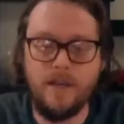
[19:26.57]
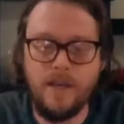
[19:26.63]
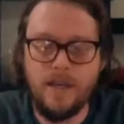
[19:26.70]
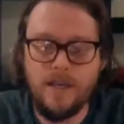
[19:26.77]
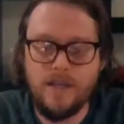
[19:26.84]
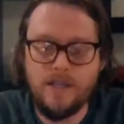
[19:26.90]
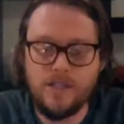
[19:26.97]

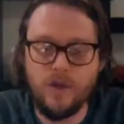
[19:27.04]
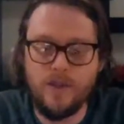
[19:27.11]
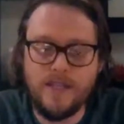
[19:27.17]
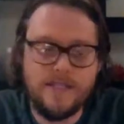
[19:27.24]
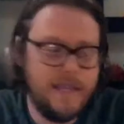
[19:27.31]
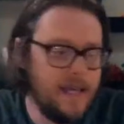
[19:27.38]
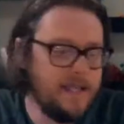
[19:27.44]
So in
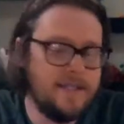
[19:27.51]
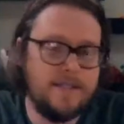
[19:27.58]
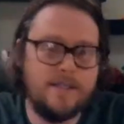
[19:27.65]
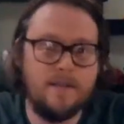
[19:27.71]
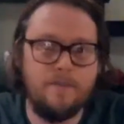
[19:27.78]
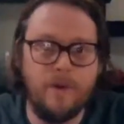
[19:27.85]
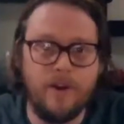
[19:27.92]
this case, this is
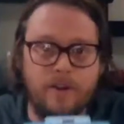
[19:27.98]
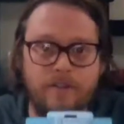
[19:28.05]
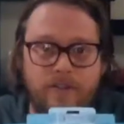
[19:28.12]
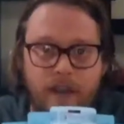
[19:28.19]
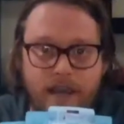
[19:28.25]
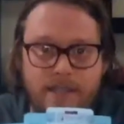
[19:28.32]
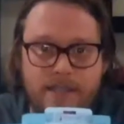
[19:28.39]
a
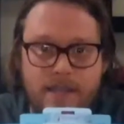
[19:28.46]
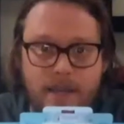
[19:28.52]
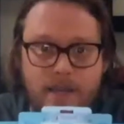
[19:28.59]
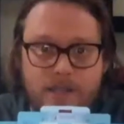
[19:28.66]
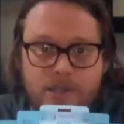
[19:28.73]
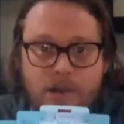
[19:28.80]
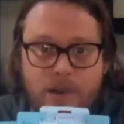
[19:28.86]
butterfly
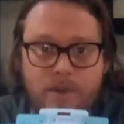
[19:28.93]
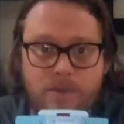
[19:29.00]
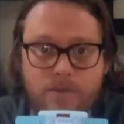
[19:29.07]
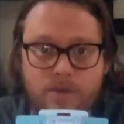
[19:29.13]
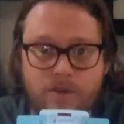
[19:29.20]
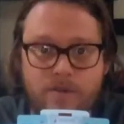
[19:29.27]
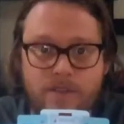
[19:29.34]
antenna, so I'm going to
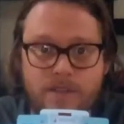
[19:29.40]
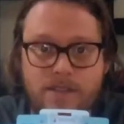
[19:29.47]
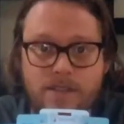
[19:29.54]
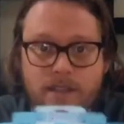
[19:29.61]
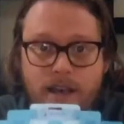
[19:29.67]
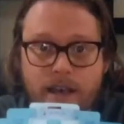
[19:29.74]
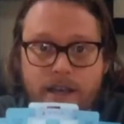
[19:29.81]
move the
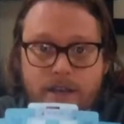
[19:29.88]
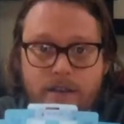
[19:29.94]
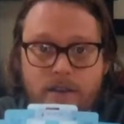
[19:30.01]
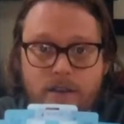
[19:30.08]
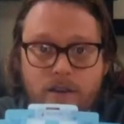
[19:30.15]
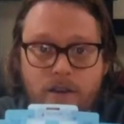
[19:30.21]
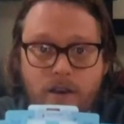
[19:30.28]
slide
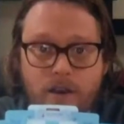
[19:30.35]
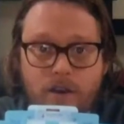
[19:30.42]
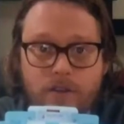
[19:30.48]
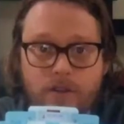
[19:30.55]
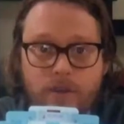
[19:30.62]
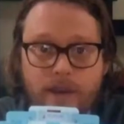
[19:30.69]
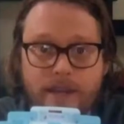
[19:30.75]
all
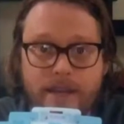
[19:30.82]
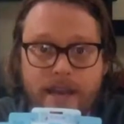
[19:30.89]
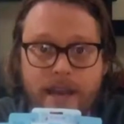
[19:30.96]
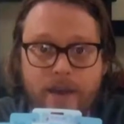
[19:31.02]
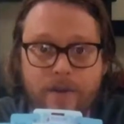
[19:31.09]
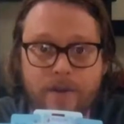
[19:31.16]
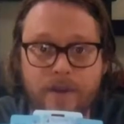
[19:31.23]
the way
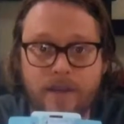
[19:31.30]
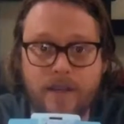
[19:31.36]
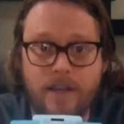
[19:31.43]
down.